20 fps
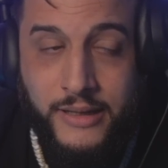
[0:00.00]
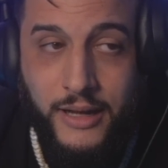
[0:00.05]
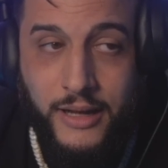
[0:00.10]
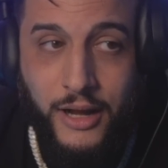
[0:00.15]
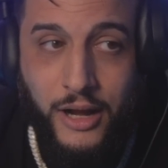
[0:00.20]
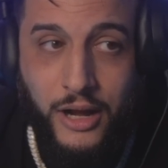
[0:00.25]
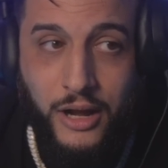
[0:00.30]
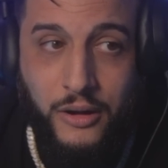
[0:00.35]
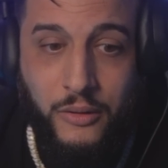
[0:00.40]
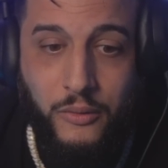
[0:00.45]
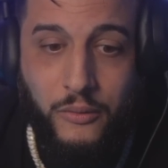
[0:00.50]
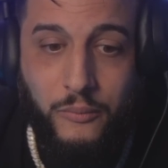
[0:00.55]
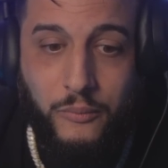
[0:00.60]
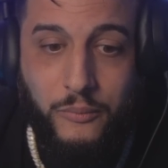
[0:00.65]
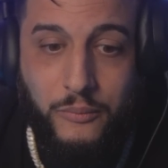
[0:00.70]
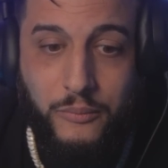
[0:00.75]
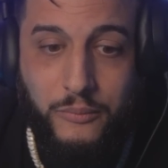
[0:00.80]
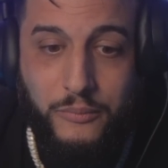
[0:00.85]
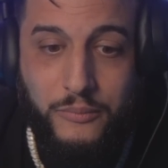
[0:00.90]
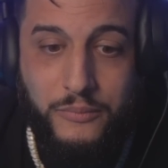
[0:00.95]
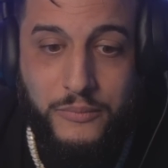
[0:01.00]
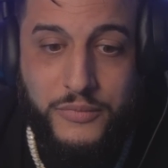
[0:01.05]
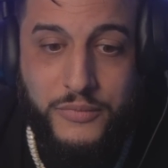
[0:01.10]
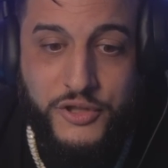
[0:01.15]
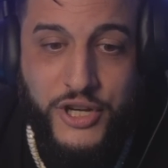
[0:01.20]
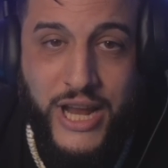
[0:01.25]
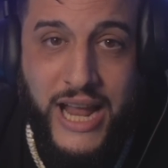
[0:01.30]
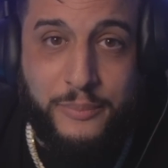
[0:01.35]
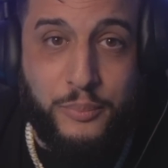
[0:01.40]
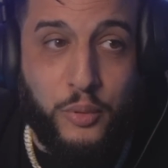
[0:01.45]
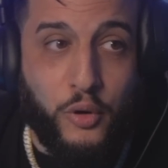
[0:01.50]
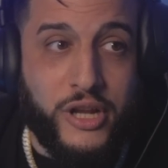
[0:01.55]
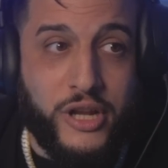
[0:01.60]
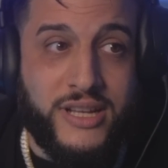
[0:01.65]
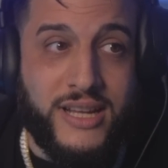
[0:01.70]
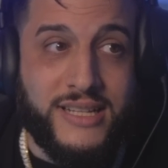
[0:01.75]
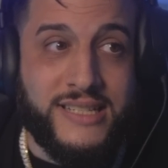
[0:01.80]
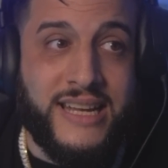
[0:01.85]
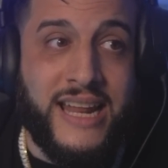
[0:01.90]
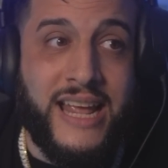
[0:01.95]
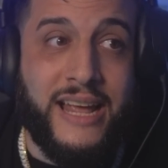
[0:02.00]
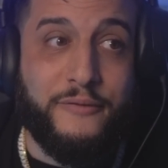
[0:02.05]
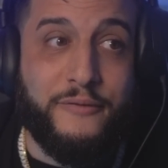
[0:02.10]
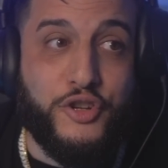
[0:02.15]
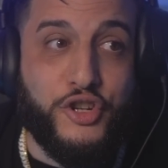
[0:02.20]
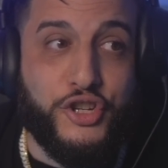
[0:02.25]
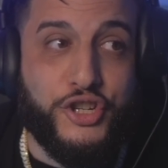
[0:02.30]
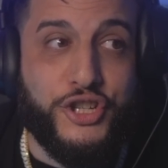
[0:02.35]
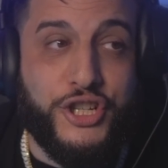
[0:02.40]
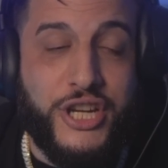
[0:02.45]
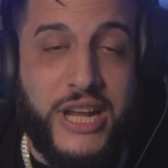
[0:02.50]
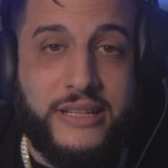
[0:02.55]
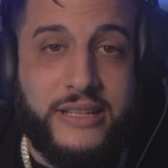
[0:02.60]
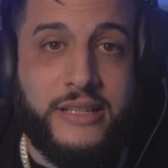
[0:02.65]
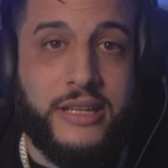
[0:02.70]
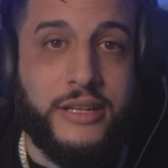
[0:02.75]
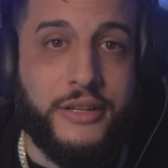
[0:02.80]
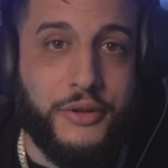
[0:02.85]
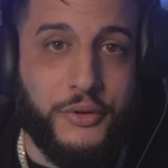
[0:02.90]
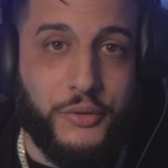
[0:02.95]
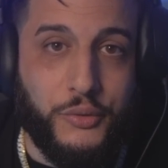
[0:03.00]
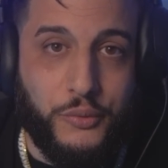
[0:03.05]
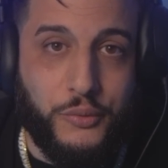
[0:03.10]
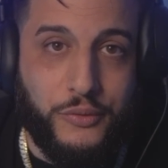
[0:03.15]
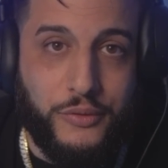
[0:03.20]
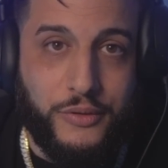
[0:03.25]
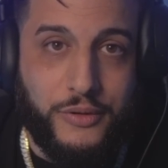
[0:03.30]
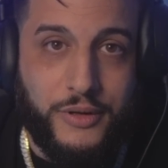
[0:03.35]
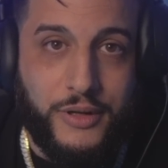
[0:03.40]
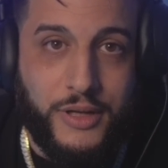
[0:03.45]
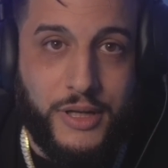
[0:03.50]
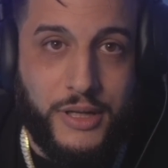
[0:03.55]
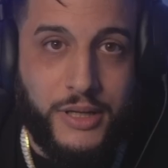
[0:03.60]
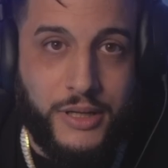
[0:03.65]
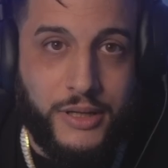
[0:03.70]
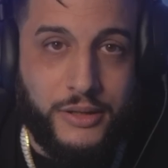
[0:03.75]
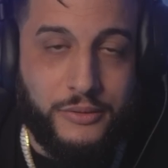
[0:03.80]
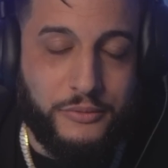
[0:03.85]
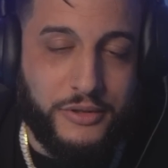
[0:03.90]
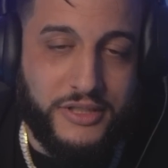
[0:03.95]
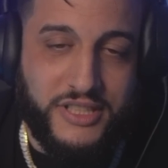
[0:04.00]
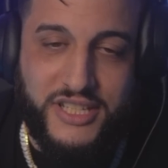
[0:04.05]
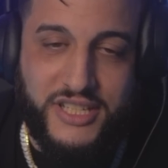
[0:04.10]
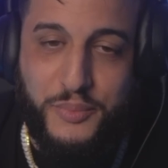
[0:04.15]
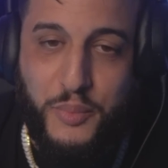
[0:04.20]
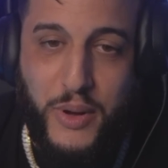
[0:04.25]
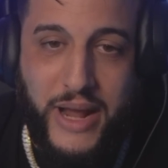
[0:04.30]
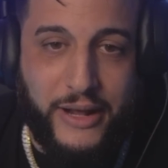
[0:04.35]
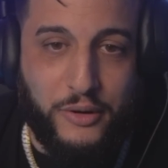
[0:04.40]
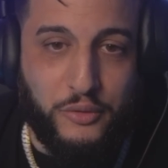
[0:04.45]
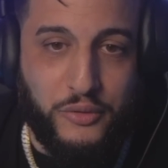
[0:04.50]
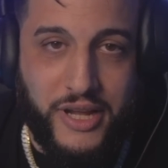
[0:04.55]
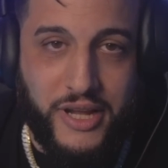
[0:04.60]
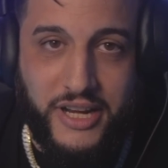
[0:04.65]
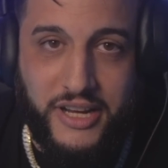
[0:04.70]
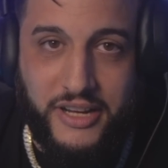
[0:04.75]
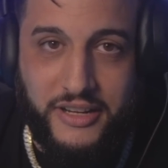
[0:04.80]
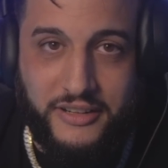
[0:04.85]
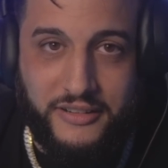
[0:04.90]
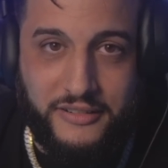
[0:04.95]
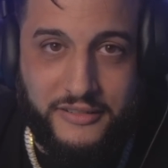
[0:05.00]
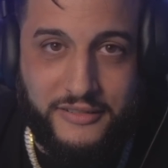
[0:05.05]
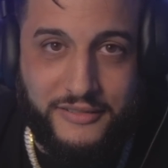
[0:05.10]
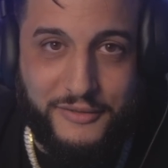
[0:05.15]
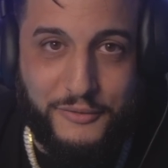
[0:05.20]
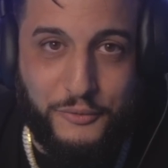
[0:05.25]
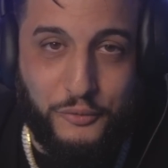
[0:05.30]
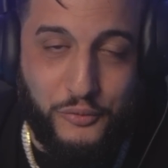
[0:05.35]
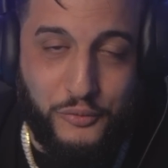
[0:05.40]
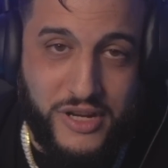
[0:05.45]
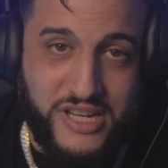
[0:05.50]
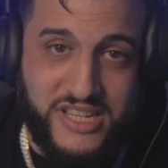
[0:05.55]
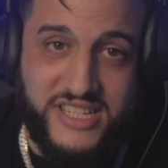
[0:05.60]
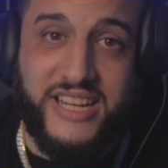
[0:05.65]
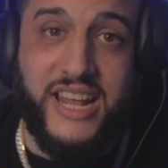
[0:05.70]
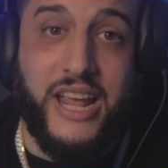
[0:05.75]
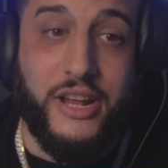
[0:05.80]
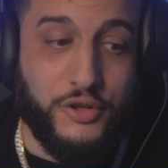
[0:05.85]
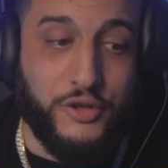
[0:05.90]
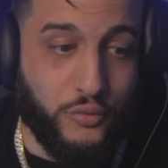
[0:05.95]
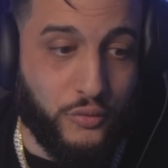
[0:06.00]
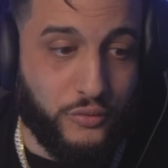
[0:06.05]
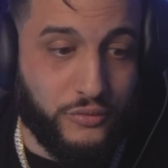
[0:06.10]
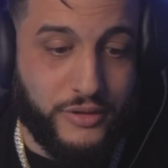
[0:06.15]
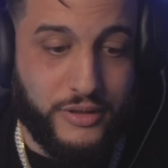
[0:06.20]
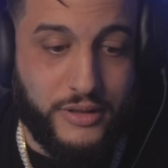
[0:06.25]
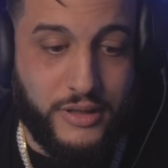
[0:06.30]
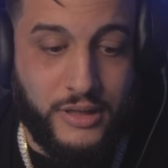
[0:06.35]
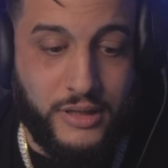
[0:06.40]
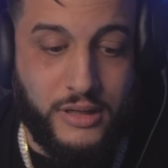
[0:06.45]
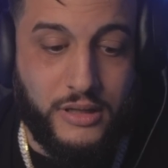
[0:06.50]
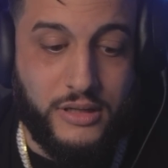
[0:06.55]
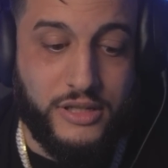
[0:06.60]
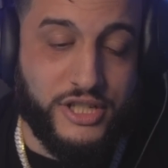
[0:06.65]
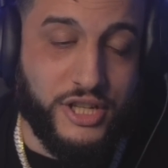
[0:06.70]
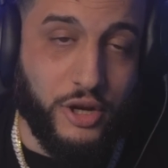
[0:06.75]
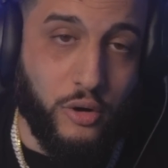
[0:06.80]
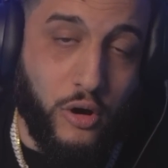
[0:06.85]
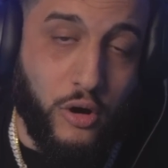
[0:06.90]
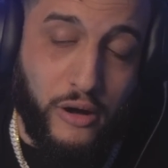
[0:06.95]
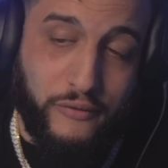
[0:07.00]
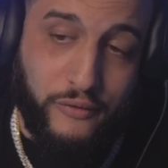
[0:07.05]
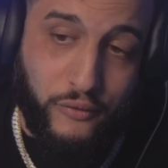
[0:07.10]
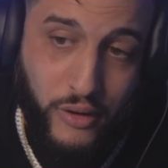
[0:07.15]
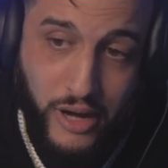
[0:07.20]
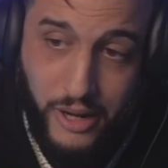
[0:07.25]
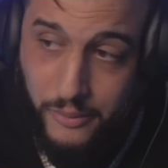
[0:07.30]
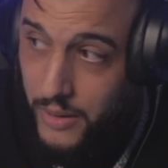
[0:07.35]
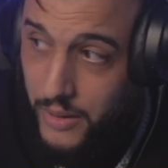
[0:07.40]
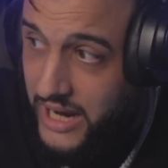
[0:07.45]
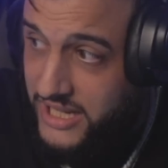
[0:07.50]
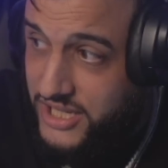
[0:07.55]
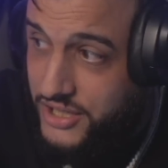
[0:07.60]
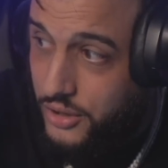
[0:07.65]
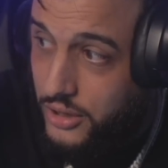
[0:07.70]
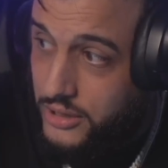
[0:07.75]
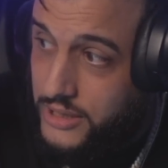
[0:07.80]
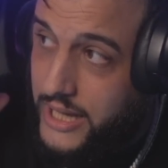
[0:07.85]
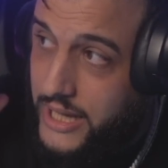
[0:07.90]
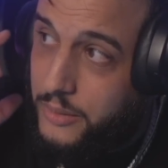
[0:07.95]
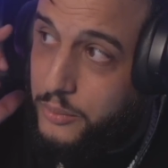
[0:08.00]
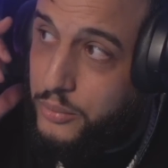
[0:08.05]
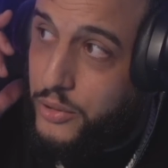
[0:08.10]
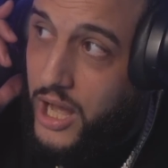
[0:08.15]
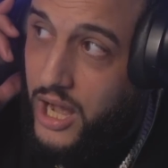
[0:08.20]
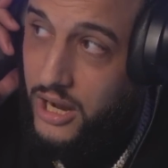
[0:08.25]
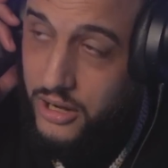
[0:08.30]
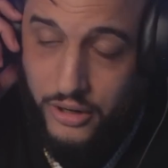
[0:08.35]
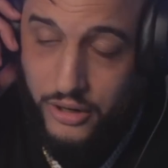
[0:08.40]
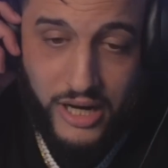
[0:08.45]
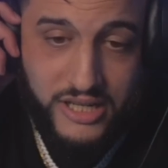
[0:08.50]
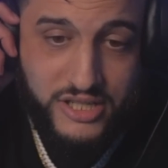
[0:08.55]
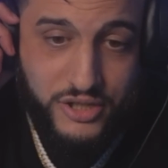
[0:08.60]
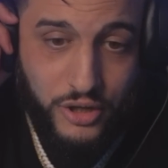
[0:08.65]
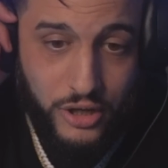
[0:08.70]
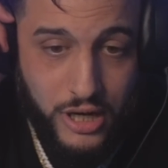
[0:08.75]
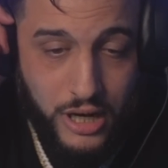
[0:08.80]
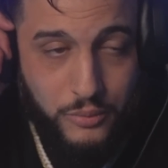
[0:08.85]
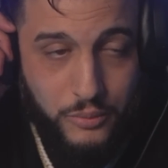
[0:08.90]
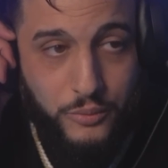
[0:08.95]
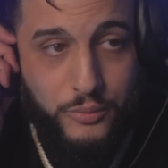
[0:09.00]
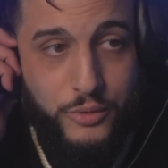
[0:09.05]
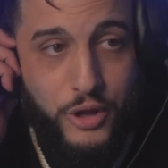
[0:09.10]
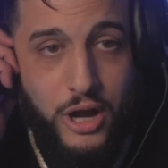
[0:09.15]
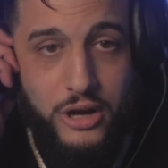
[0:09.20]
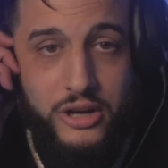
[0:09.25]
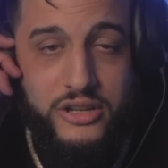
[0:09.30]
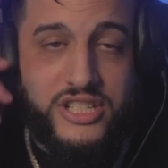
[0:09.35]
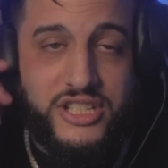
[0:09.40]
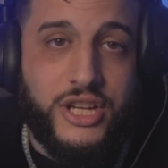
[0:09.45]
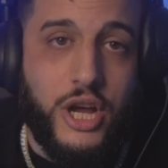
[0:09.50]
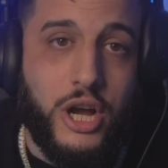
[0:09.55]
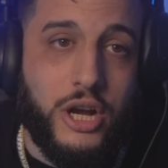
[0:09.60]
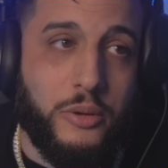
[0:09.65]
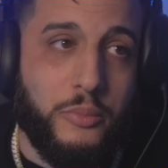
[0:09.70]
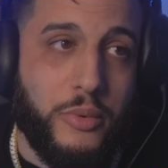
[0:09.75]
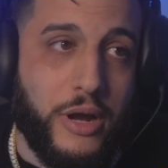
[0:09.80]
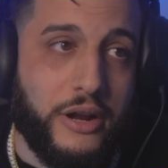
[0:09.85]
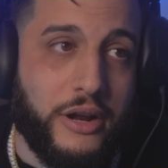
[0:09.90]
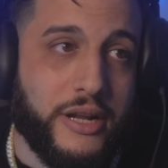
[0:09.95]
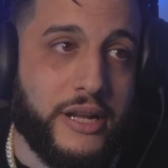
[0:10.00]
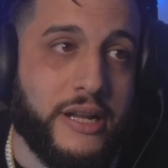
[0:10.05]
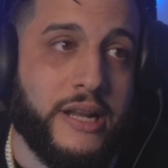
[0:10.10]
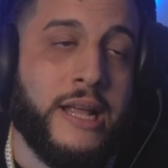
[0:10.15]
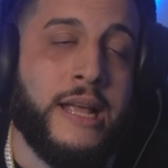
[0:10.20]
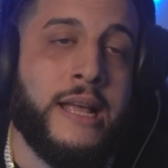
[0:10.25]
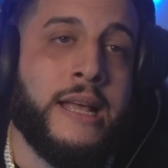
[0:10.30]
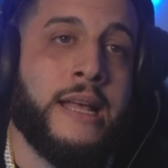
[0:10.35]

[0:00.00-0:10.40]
Jack Boy doesn't have shit to do with this battle getting rescheduled. So off rip, I saw a couple bloggers talk about it.